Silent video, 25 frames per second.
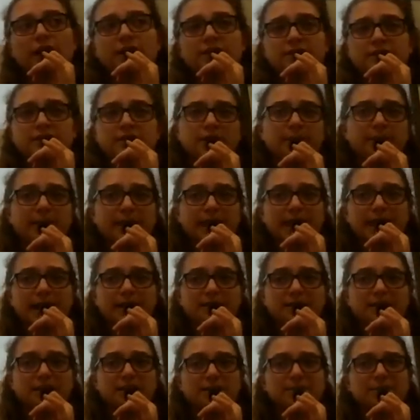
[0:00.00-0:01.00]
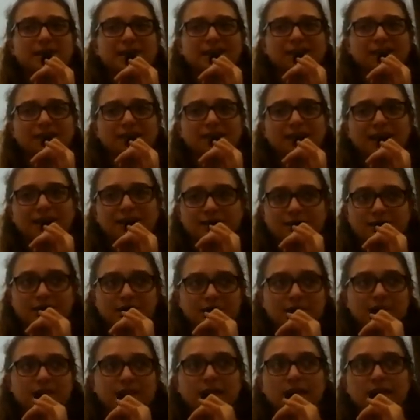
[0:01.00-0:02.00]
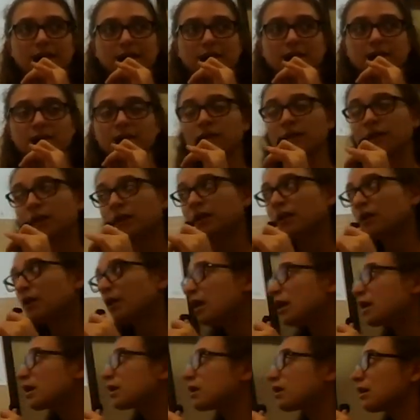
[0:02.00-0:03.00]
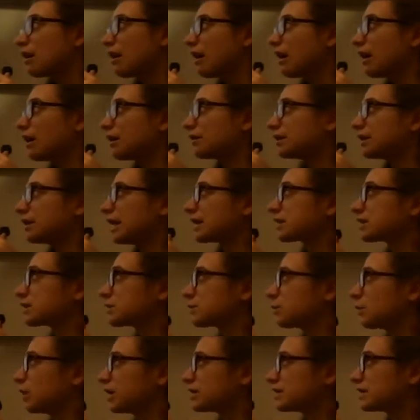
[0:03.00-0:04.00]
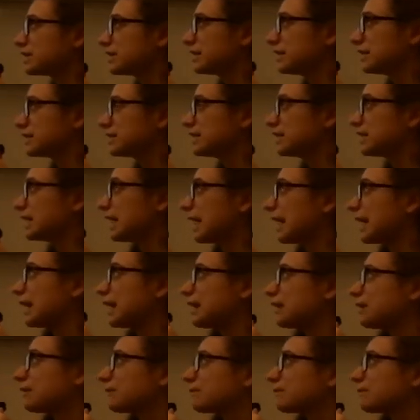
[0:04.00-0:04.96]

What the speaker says: the stomach acid, to make it less acidic. The next one, CCK,